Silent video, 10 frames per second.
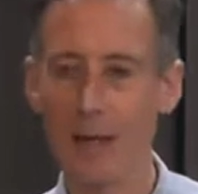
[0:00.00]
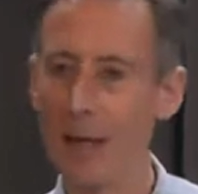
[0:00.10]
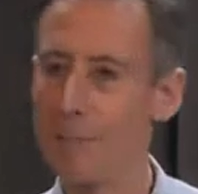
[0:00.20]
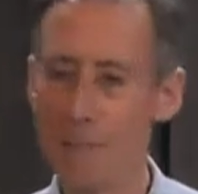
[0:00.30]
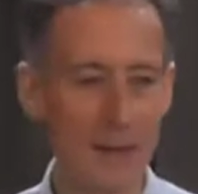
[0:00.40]

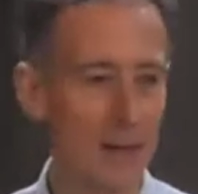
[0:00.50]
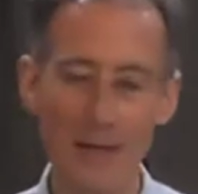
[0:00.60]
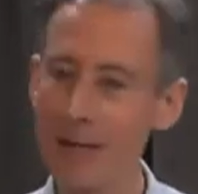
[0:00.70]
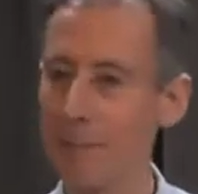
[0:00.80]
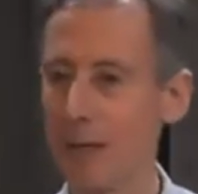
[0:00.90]
It meant I
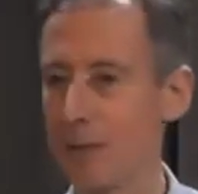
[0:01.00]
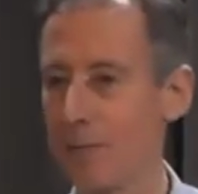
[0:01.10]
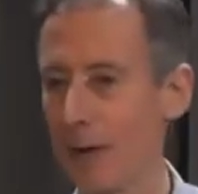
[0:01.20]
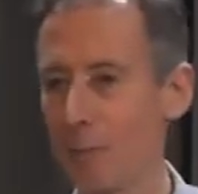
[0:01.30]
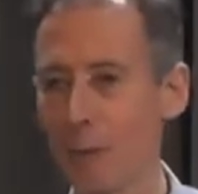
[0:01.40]
didn't have much
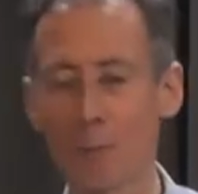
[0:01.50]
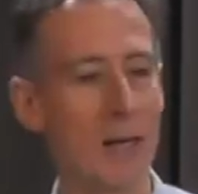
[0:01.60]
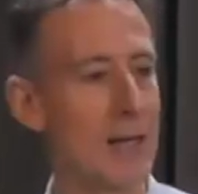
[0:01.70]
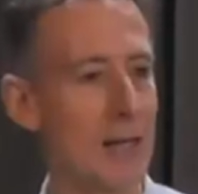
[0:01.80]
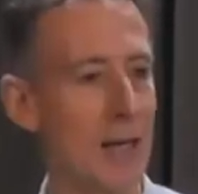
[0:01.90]
fun with
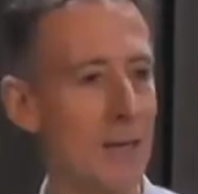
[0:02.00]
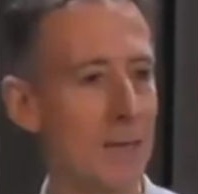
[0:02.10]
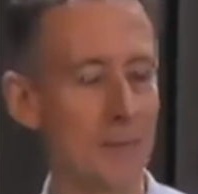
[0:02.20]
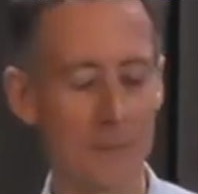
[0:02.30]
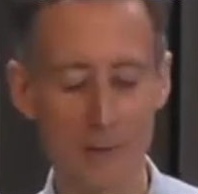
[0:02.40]

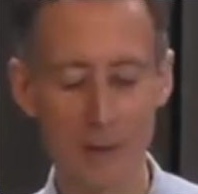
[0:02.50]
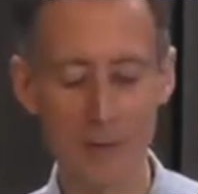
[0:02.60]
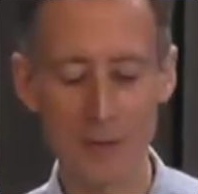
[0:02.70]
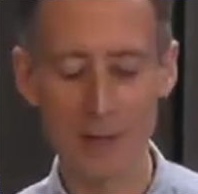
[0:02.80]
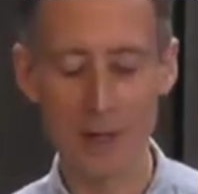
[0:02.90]
playtime a
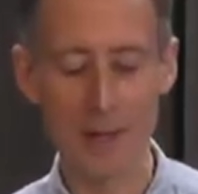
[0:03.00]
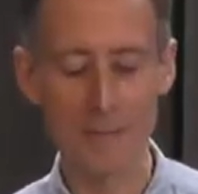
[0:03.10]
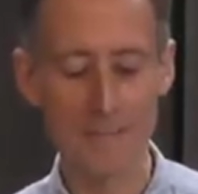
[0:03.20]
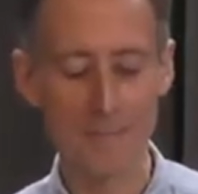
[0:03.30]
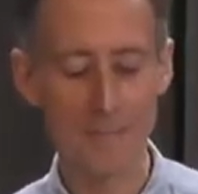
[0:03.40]
lot of the
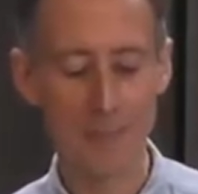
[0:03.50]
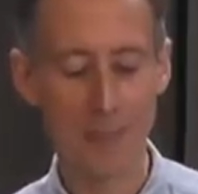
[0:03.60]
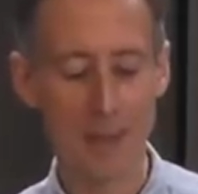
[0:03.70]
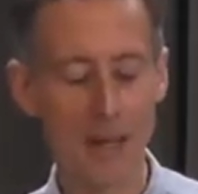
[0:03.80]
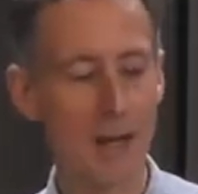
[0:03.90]

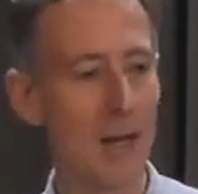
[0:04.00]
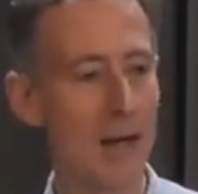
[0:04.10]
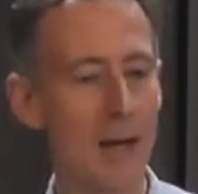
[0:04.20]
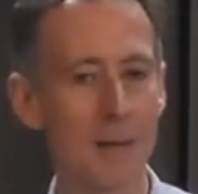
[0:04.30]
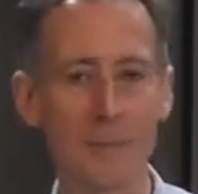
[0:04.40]

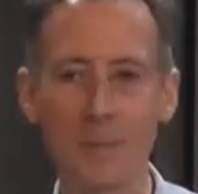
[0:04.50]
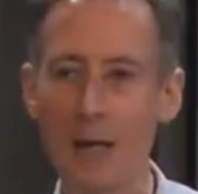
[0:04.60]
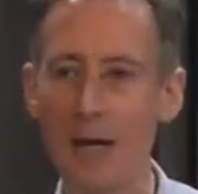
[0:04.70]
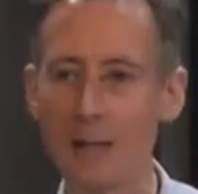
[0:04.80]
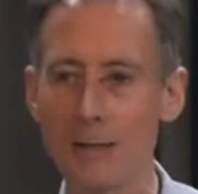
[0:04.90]
time. You
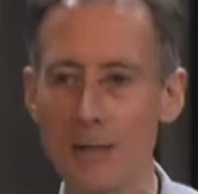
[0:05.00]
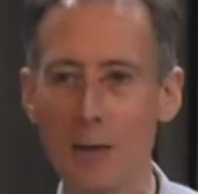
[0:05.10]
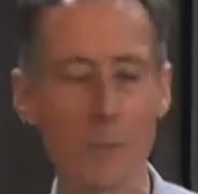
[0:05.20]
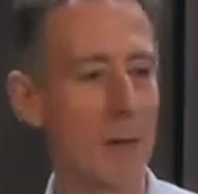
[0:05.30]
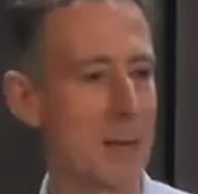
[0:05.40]
know, I had to
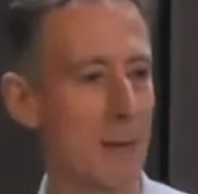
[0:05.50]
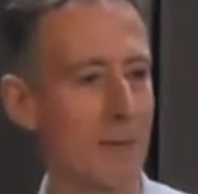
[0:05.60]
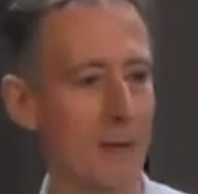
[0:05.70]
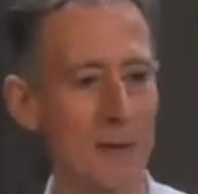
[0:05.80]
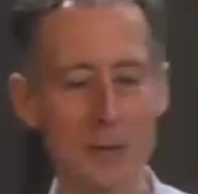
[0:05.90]
say goodbye to my
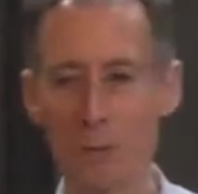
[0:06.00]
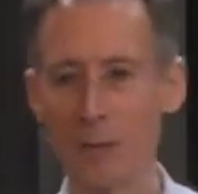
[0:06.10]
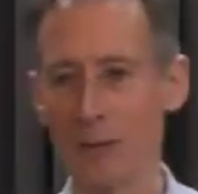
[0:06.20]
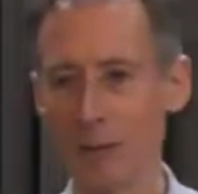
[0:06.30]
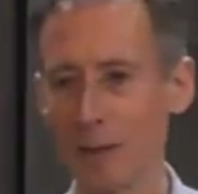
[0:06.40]
friends who
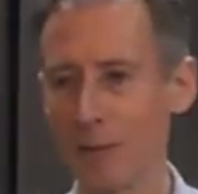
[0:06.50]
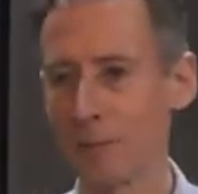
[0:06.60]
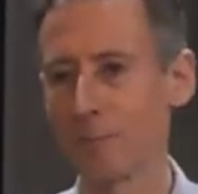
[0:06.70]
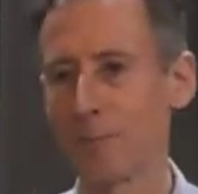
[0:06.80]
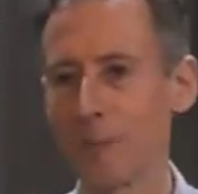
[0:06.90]
wanted to go off
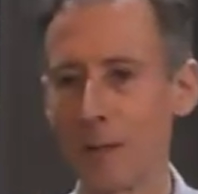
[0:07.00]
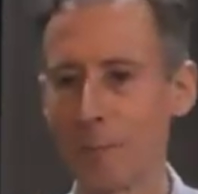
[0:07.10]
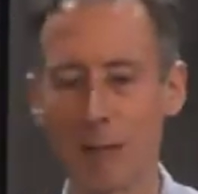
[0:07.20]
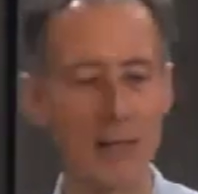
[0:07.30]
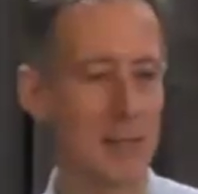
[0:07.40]
and
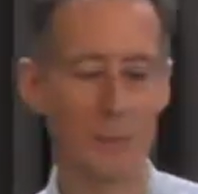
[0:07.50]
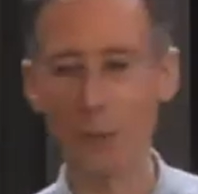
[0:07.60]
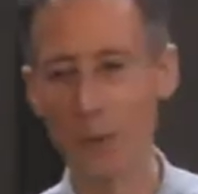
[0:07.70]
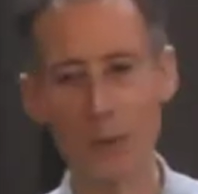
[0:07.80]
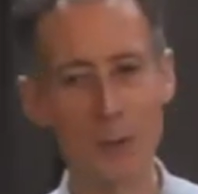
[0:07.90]
play
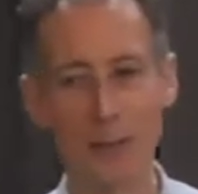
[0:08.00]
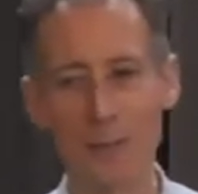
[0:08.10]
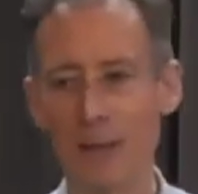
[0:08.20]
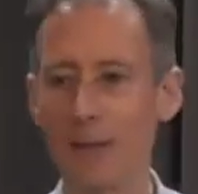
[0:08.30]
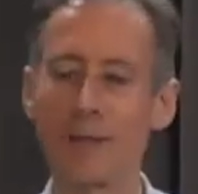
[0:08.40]
sport or do
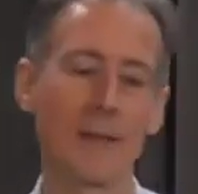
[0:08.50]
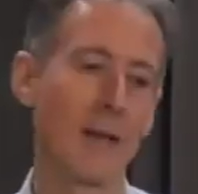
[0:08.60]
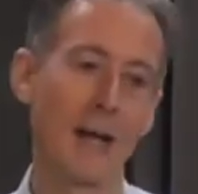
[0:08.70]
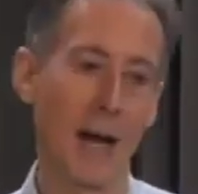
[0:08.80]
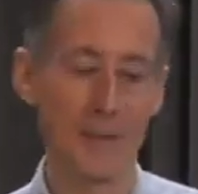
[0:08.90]
something, and
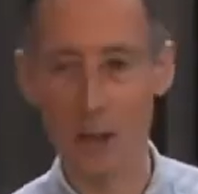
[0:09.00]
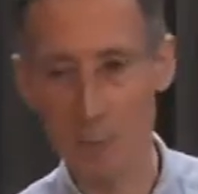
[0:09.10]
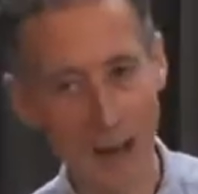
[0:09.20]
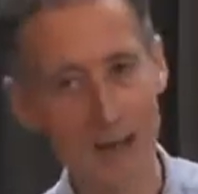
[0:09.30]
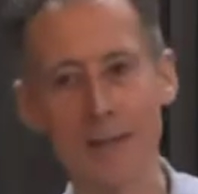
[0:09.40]
I had to go
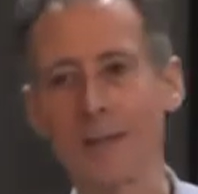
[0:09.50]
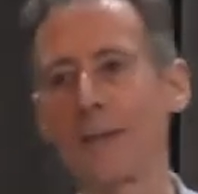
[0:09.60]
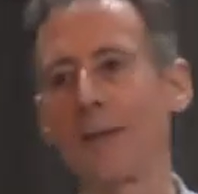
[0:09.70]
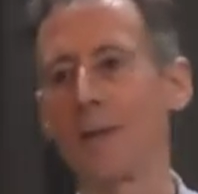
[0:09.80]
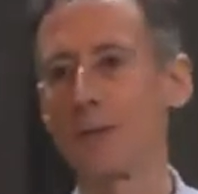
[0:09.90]
back and
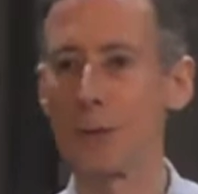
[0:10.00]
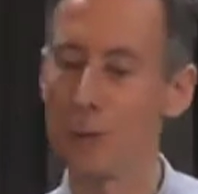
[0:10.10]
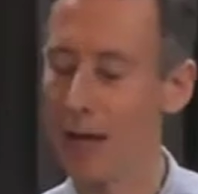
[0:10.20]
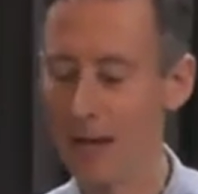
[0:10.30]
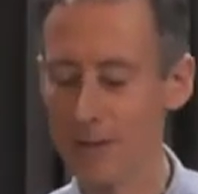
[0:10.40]
do
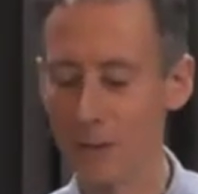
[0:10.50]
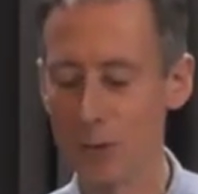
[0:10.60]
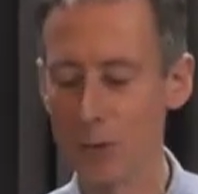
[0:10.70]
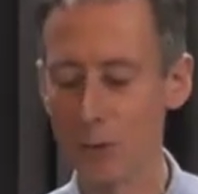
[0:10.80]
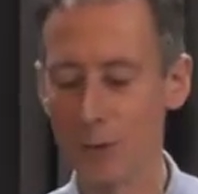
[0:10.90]
all the
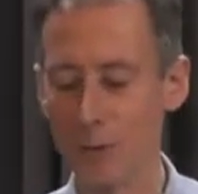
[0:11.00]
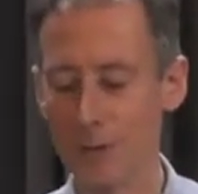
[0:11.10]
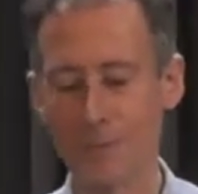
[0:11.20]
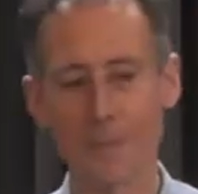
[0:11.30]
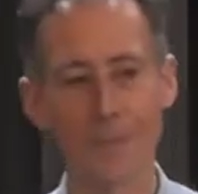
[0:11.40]
household
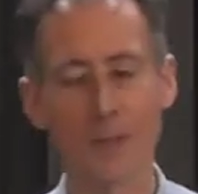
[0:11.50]
chores.